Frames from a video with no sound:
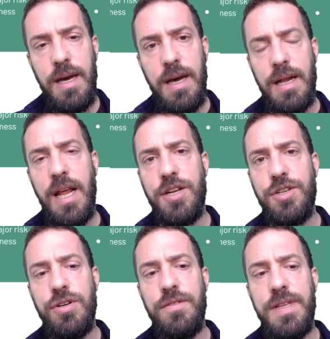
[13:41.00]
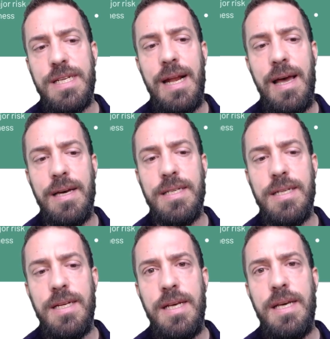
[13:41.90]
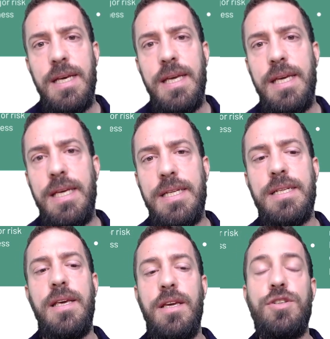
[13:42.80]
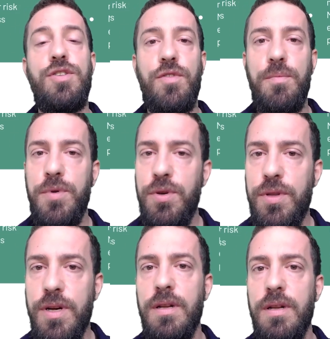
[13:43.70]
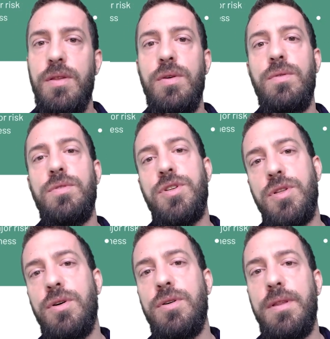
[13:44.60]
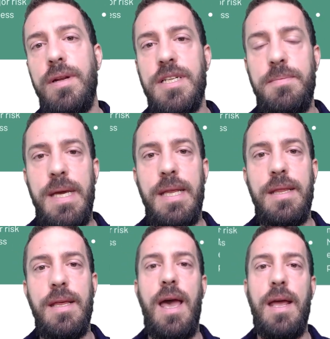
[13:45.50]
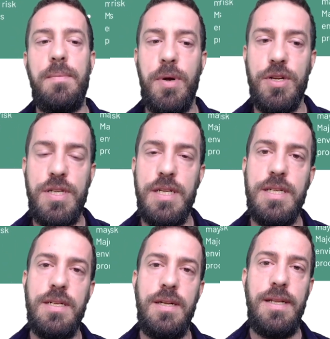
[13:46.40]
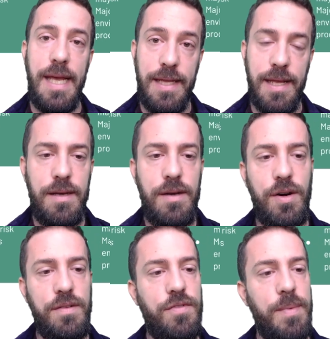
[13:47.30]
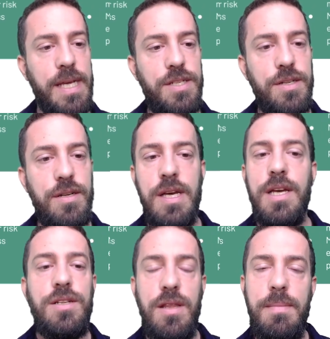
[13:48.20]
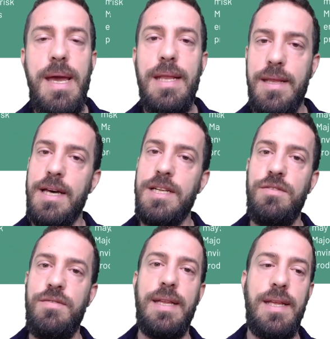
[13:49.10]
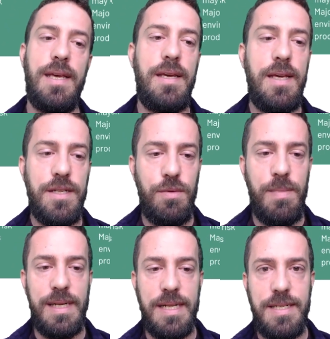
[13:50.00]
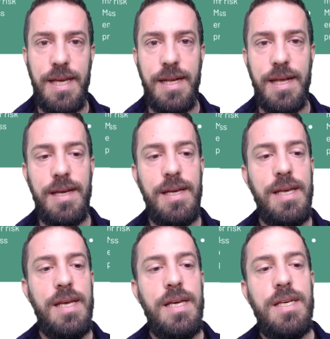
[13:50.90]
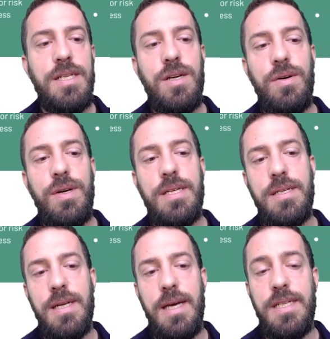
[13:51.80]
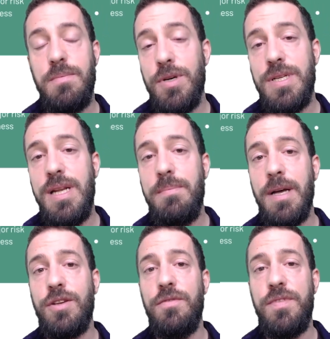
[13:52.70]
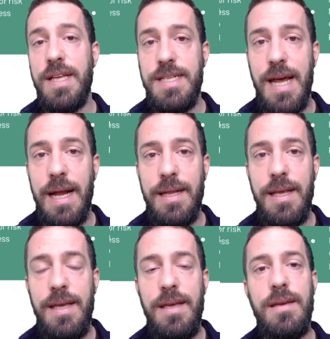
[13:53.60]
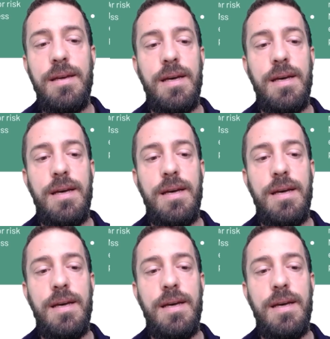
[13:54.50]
lecture of this class, is the use of computer to store, transmit, and process data or information. So the main task of IT is to manage data. So it's mostly about confidentiality.